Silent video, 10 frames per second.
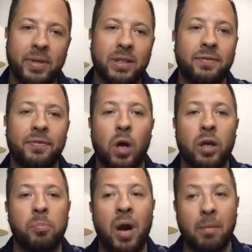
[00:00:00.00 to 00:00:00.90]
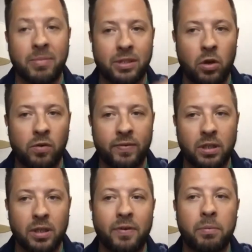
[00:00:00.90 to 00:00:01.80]
Because if you underpromise and
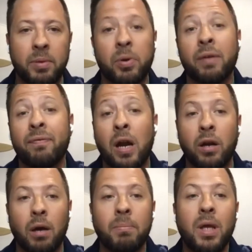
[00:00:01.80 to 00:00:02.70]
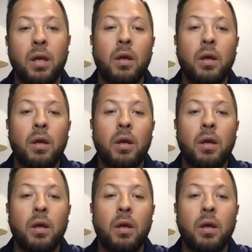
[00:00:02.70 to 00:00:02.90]
overdeliver, people get fired up.